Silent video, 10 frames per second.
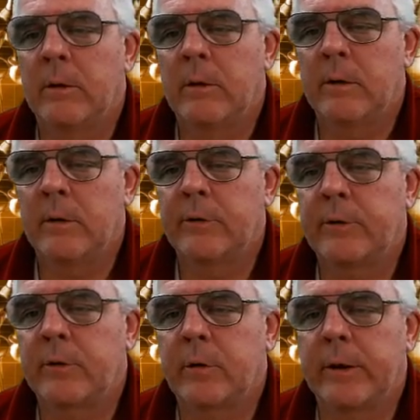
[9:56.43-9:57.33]
Also
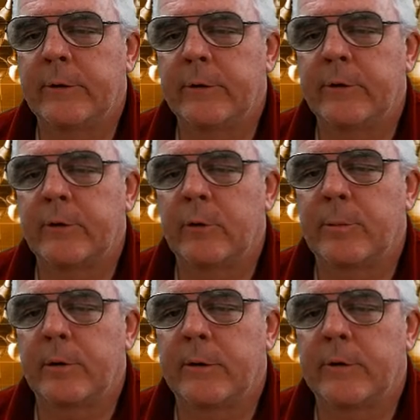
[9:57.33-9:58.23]
creates a
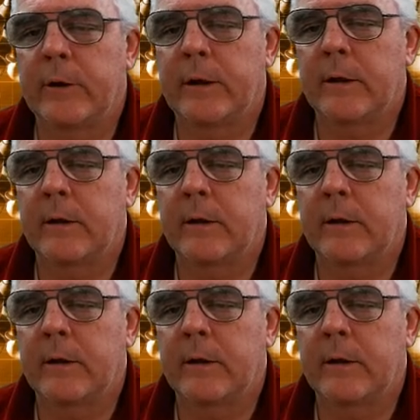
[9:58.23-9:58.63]
super attack